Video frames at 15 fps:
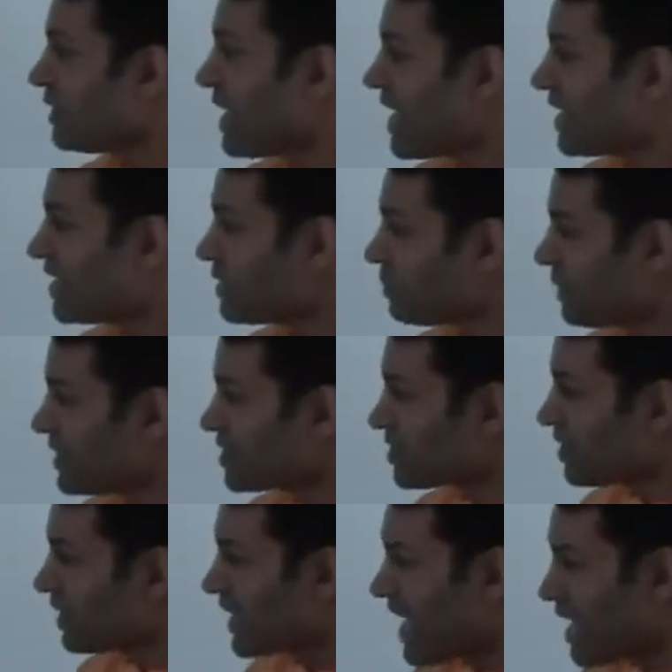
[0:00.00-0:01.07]
land in a place
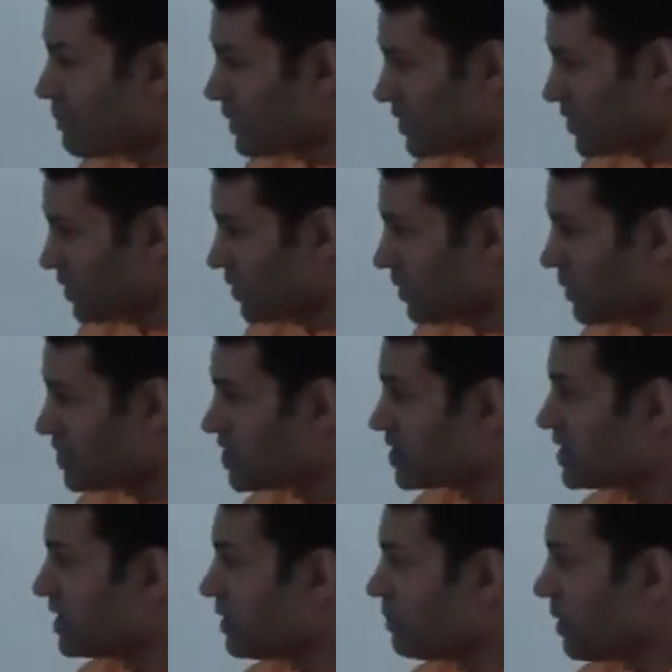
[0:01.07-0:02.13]
called Kathmandu, which is
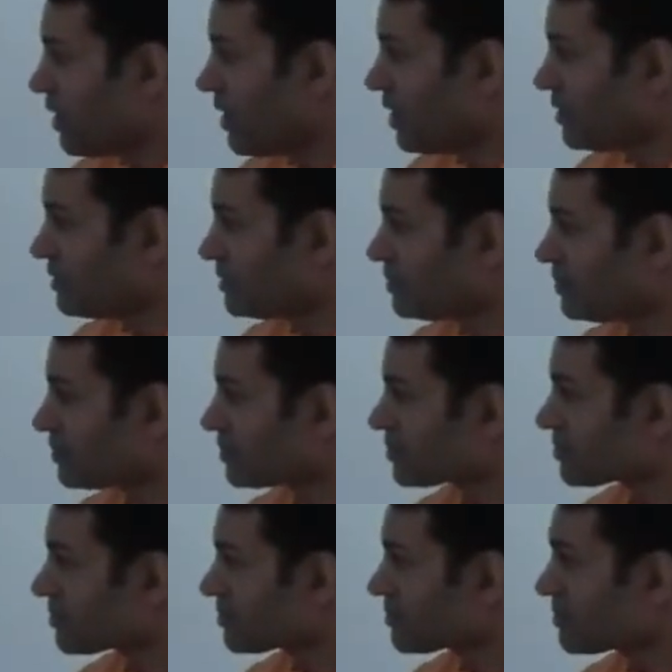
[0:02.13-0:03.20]
in Nepal,
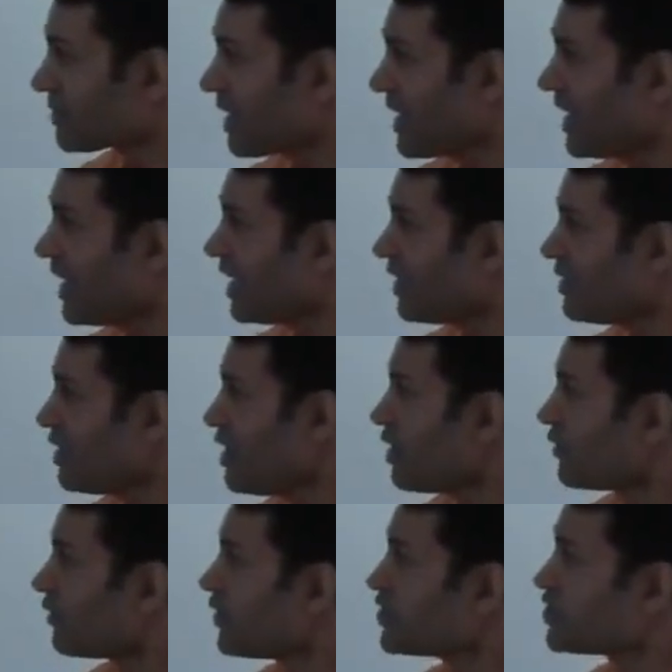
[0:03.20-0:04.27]
and
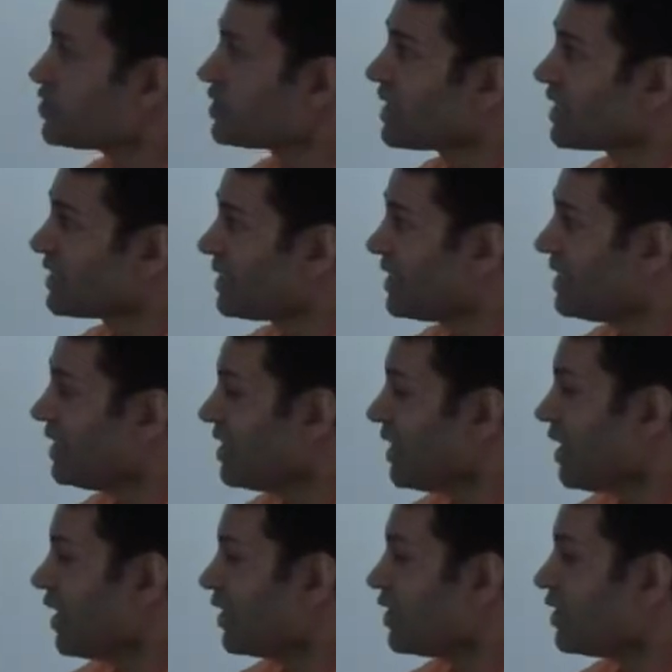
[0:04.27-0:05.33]
first you'll
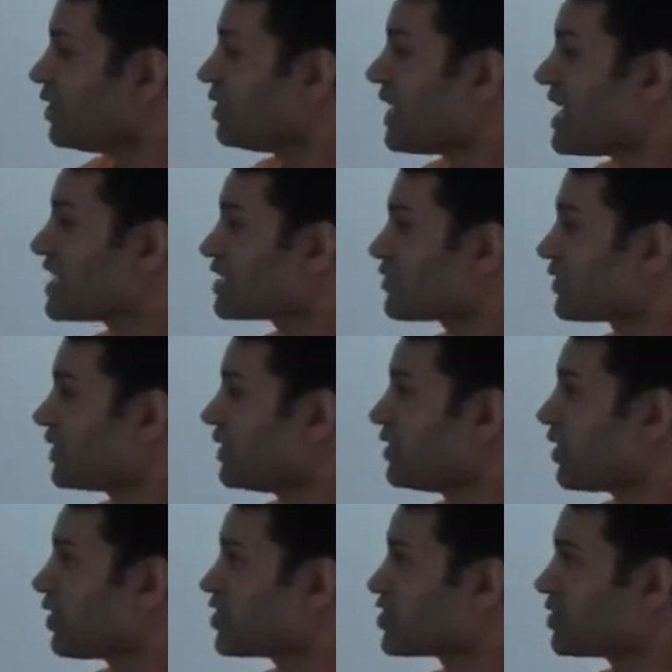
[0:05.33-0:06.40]
ask for the
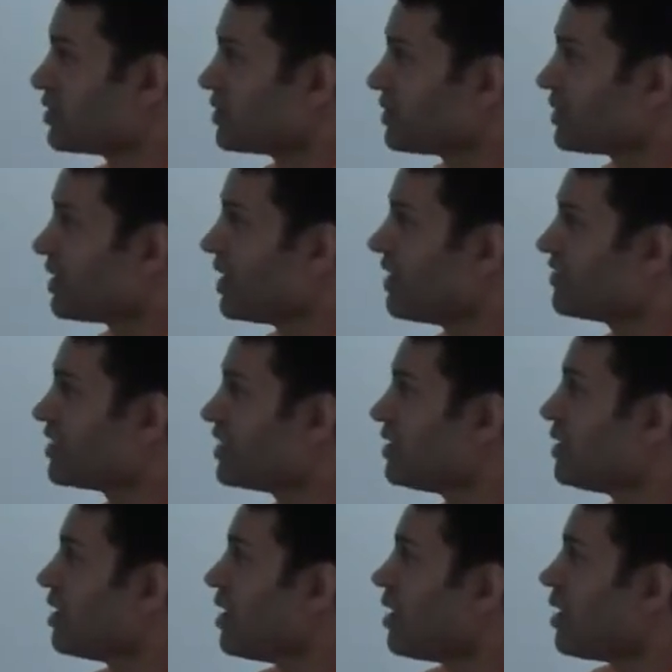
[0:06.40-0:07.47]
darshan of the